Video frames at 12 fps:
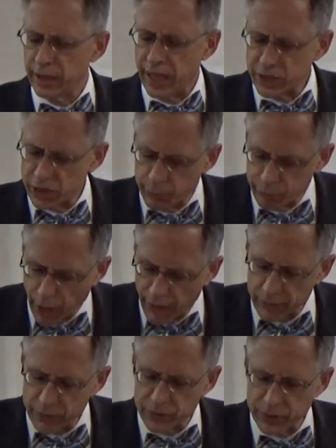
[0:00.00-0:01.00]
as the
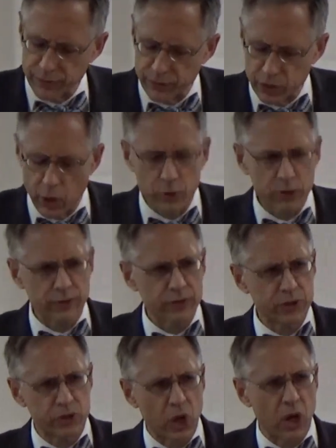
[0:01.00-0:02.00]
brothers of Joseph
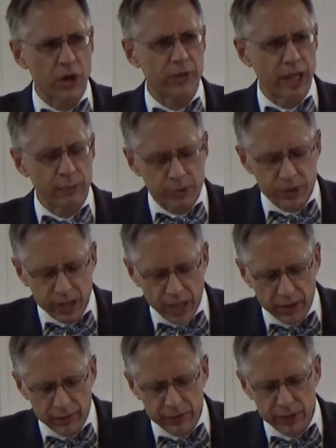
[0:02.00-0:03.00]
saw
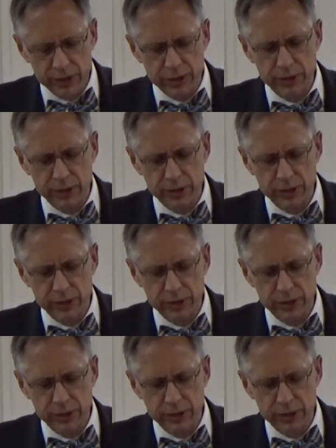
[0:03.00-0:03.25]
themselves?